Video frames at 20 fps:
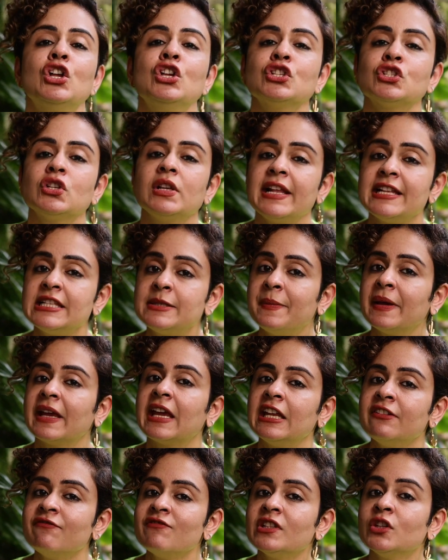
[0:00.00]
So let's
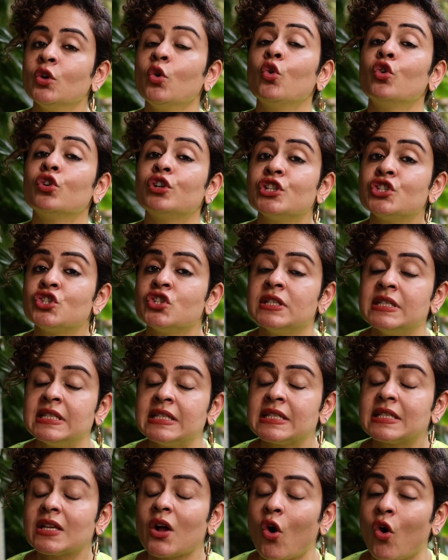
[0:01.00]
begin with the
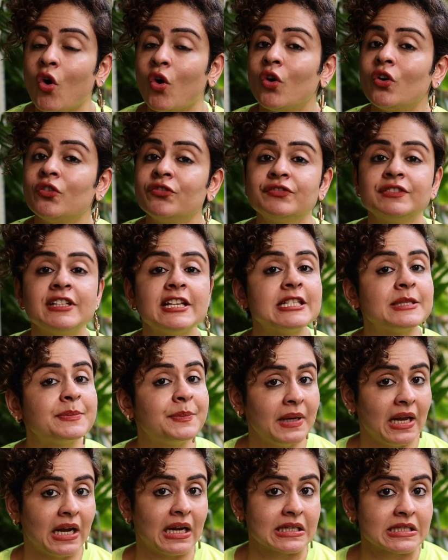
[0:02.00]
origins of this
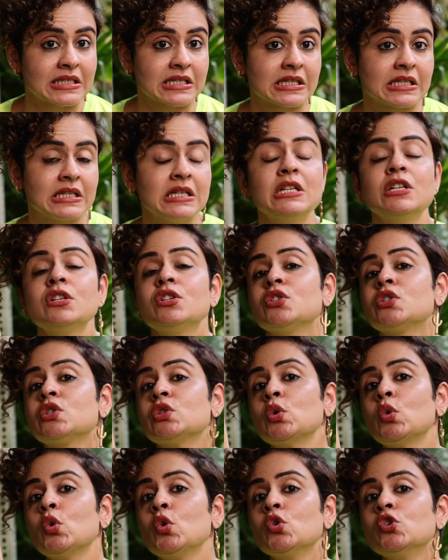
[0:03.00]
plant.
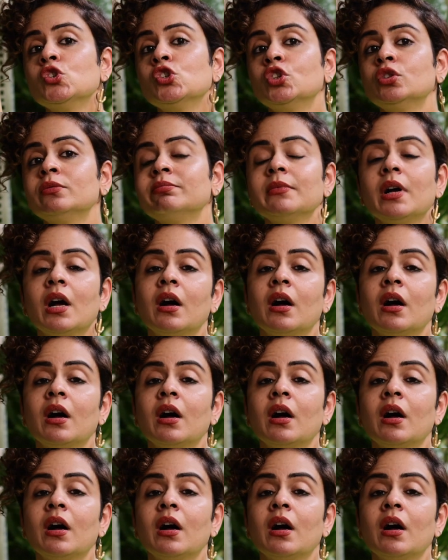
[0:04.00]
So,